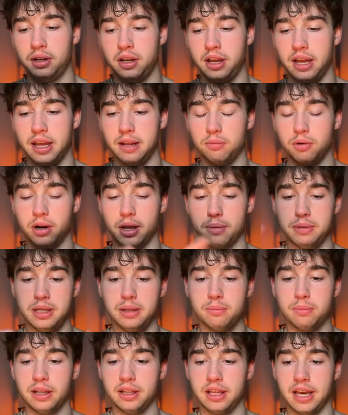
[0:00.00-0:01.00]
And what I mean
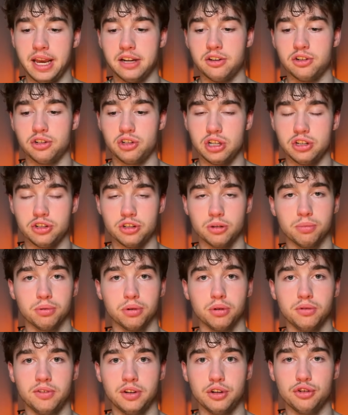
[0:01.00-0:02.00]
by the agency is the
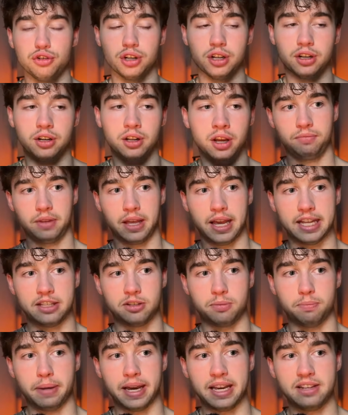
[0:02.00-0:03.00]
proof engine. It's
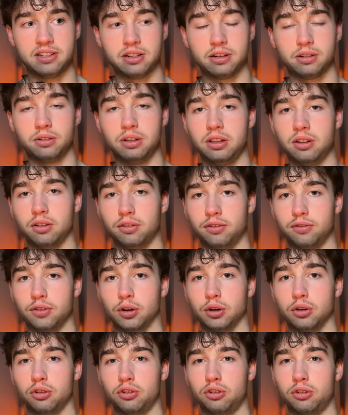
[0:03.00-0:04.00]
basically the
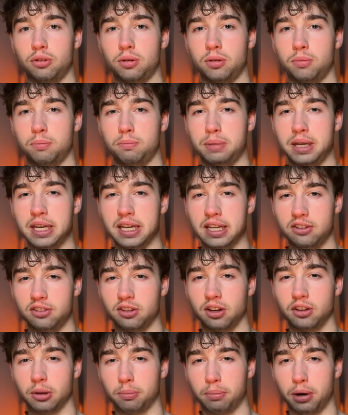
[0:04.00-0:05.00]
first piece of
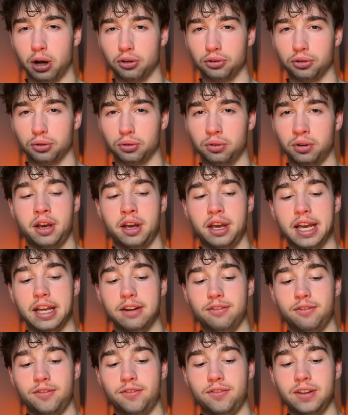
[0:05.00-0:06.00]
the puzzle. It
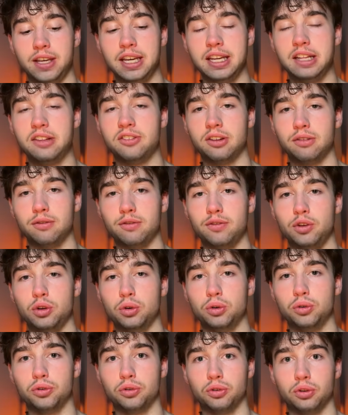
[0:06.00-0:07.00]
feeds and
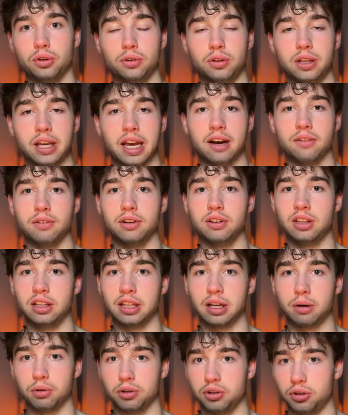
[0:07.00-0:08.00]
fuels literally everything that
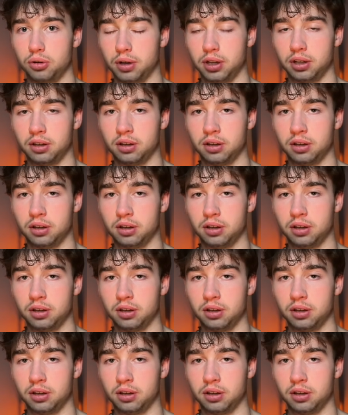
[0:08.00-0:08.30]
we're doing,